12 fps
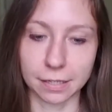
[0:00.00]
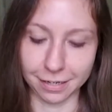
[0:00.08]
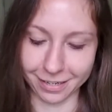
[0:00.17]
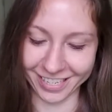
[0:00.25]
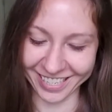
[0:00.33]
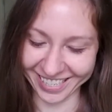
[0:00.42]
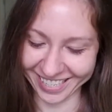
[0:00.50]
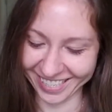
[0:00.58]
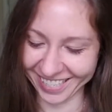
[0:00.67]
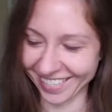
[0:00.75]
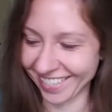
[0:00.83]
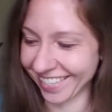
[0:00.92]

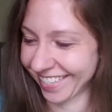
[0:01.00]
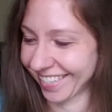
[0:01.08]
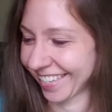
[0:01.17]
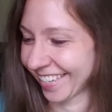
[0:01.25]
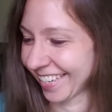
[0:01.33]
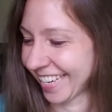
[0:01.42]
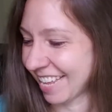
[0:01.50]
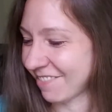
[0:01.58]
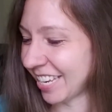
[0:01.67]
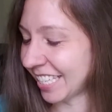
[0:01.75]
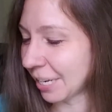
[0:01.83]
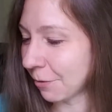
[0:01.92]
Let
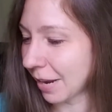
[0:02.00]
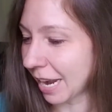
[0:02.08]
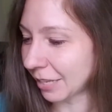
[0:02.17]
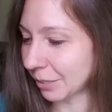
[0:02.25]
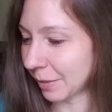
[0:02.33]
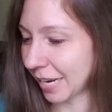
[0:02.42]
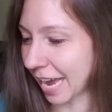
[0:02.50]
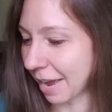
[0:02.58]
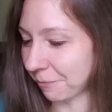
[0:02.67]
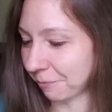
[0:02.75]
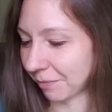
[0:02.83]
me see what else we got.